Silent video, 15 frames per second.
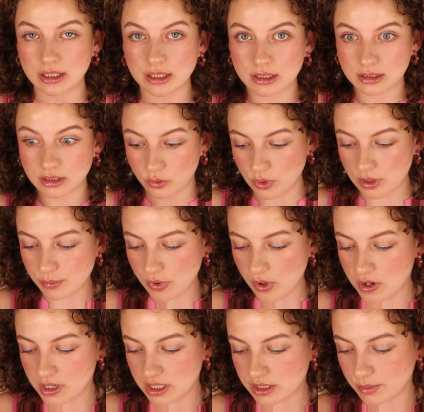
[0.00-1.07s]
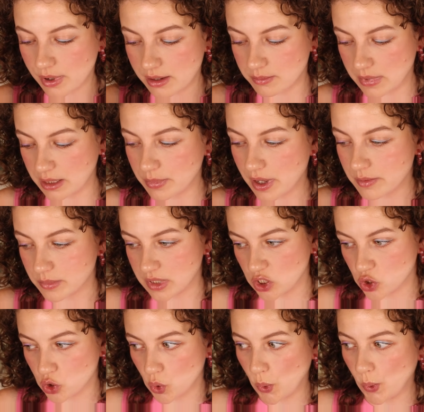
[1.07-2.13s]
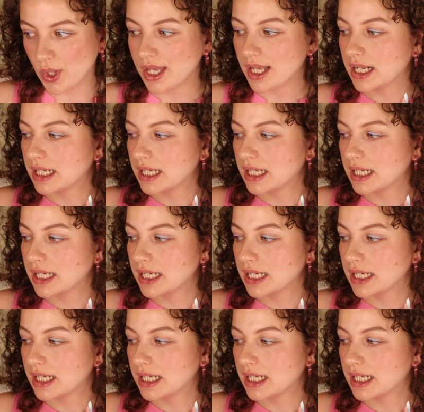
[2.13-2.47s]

Like the cream products by Made by Mitchell,